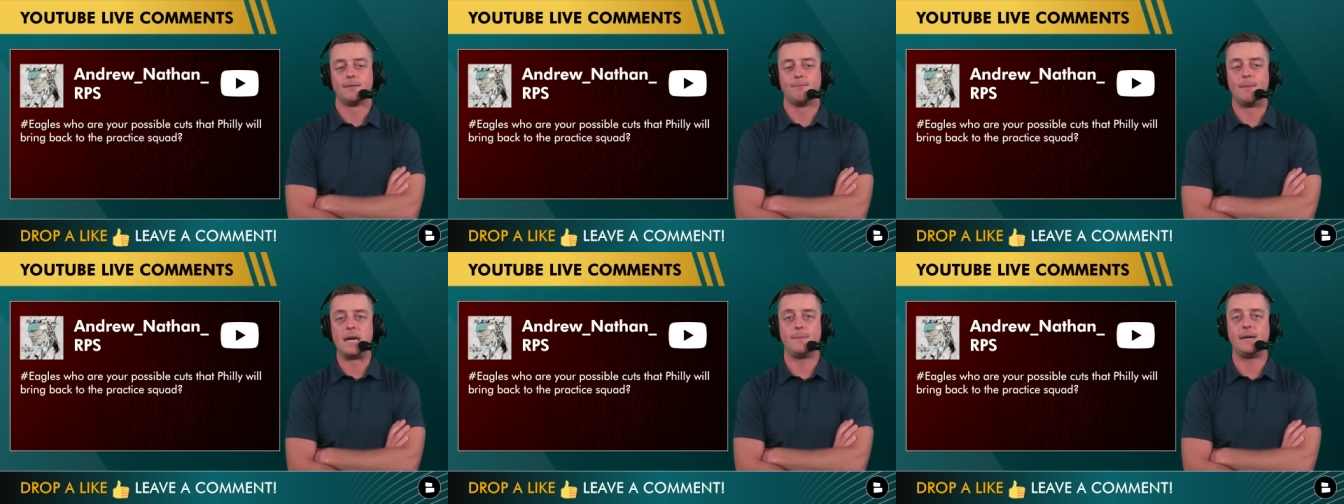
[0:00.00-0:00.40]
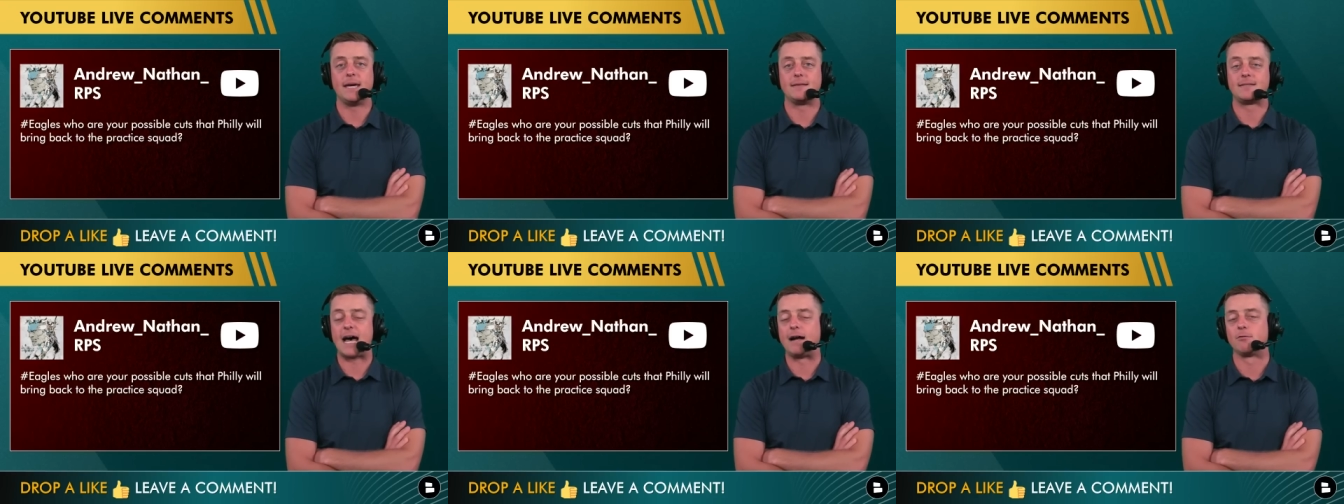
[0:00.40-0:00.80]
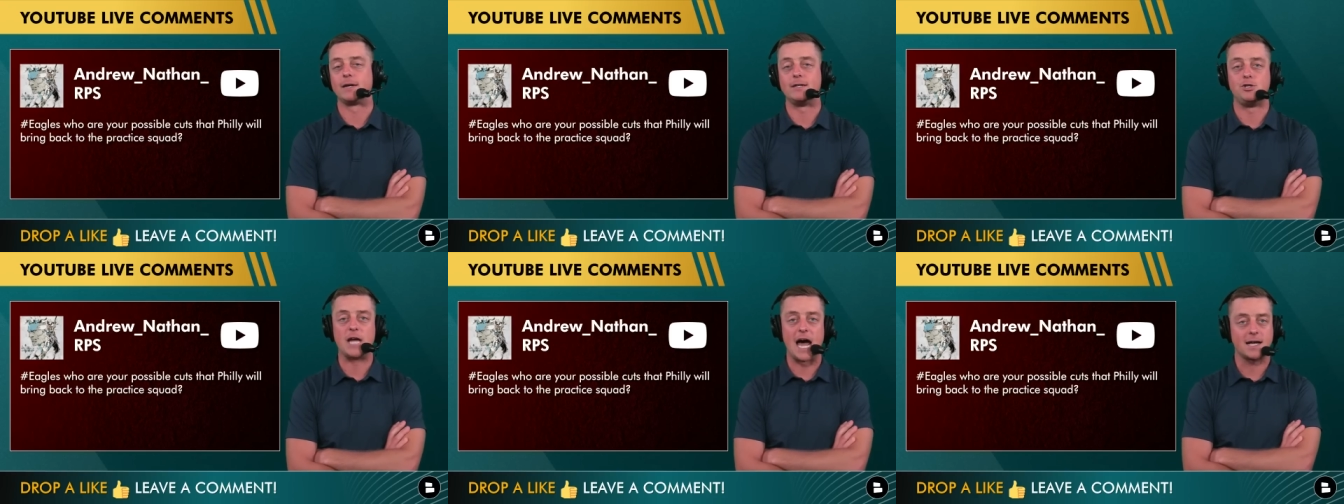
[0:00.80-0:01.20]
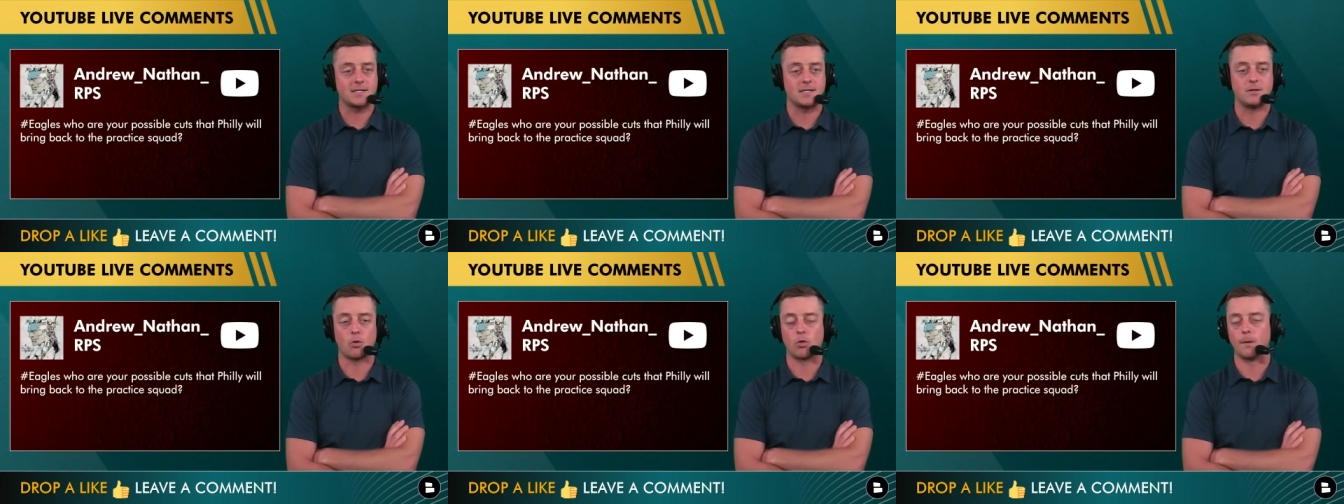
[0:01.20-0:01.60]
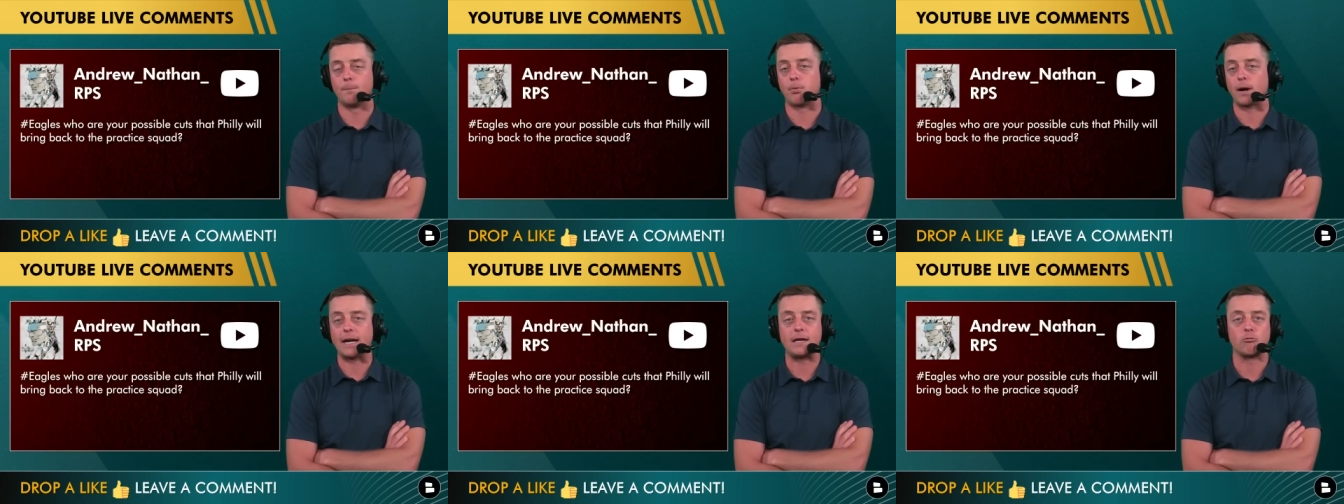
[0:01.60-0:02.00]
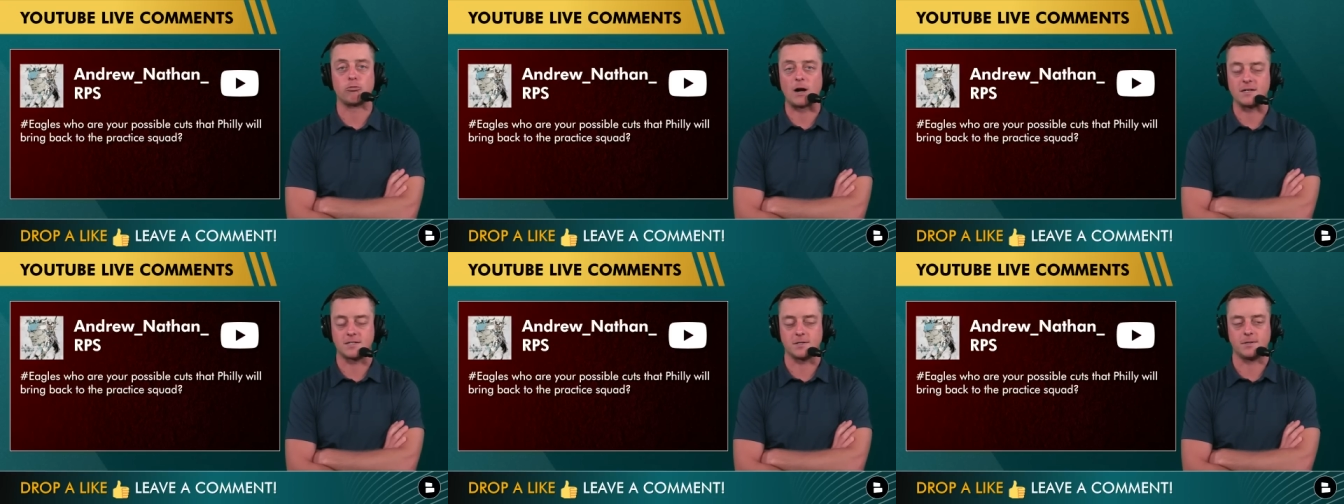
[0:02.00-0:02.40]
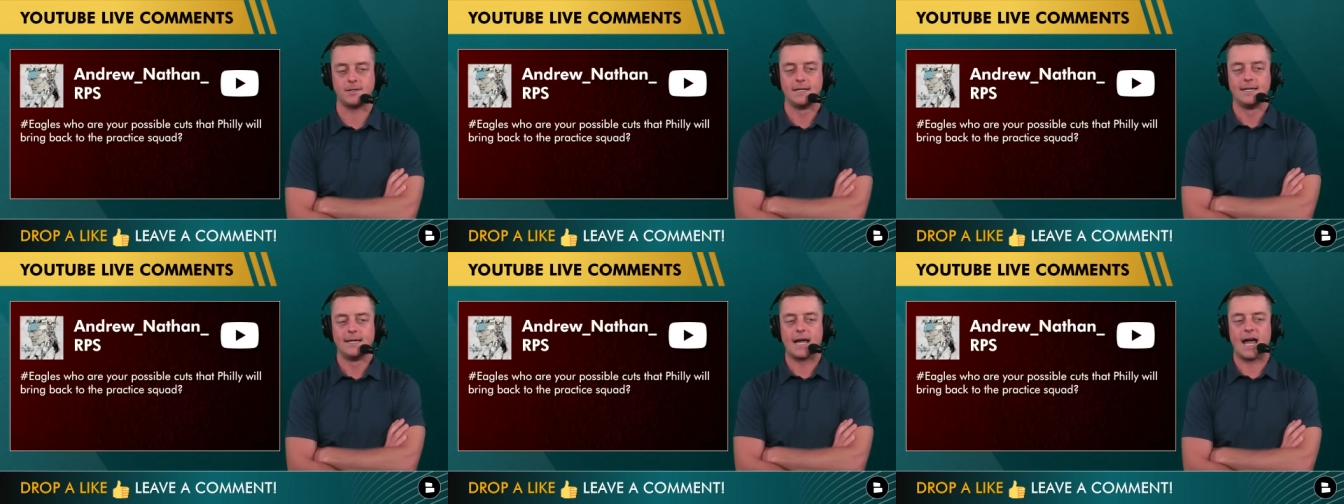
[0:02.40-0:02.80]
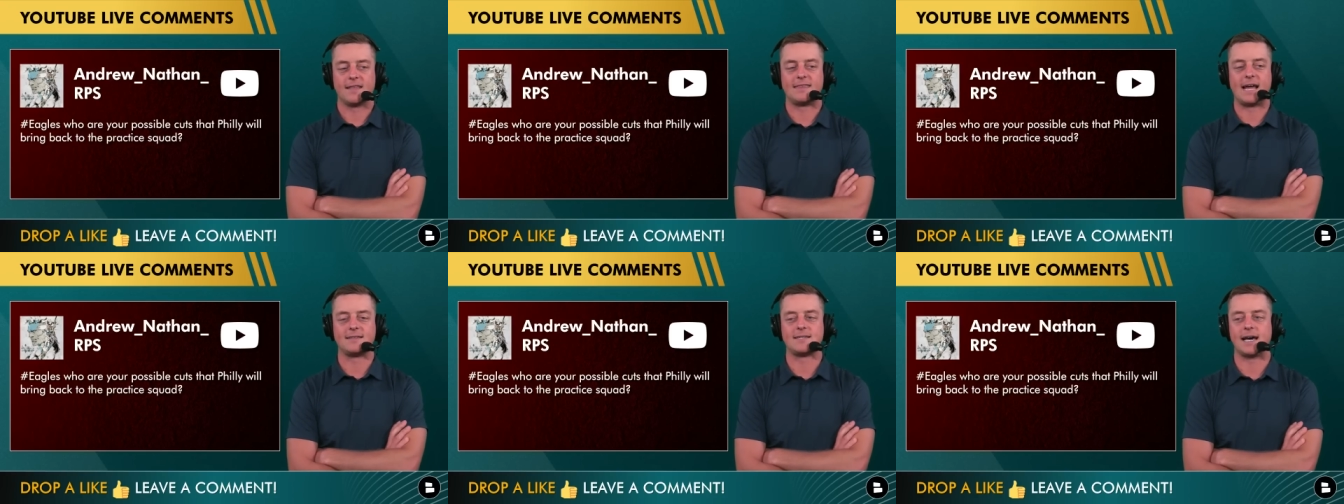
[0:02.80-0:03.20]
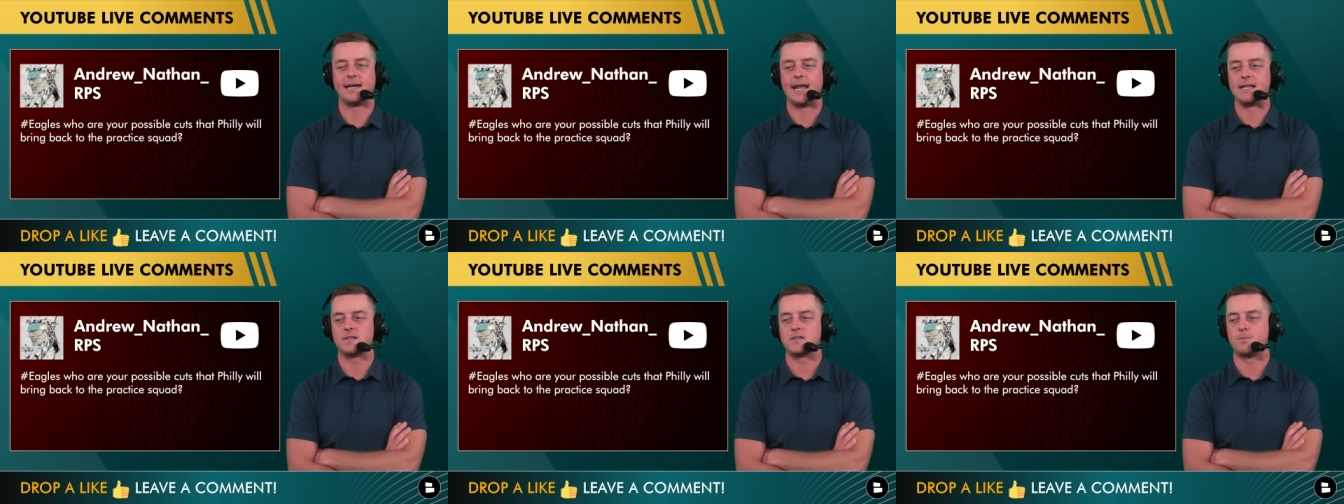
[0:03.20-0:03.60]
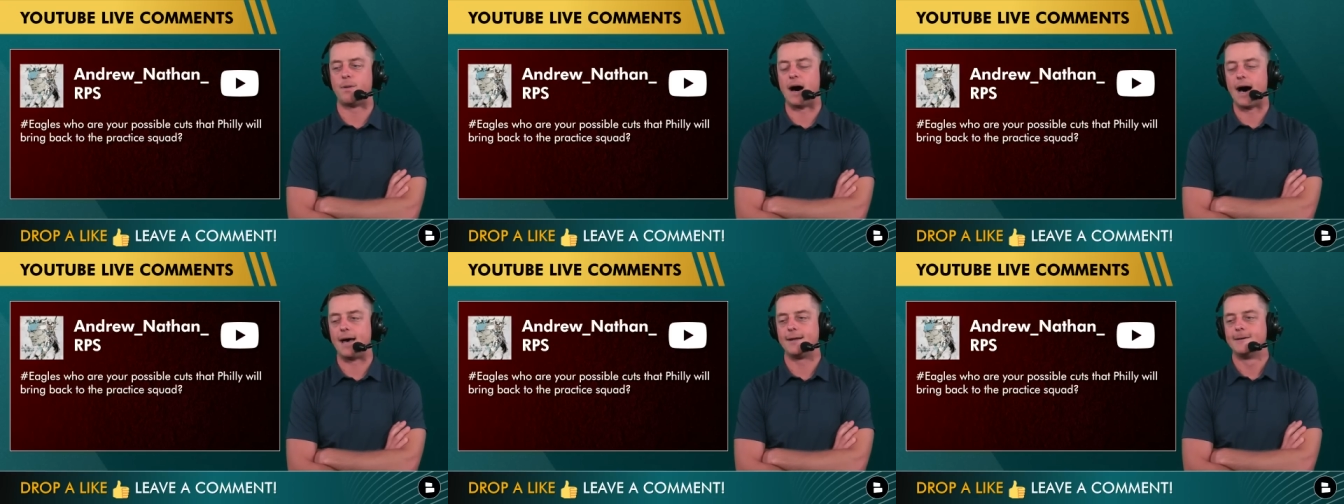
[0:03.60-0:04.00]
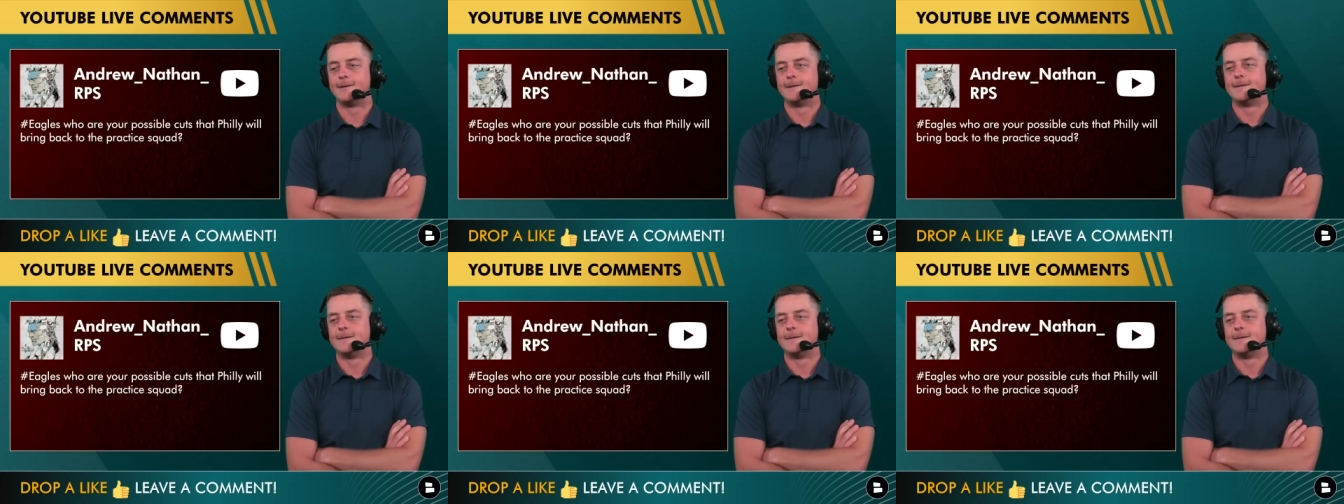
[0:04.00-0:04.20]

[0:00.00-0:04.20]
maybe a Tyree Jackson or a Brady Russell at that tight end spot.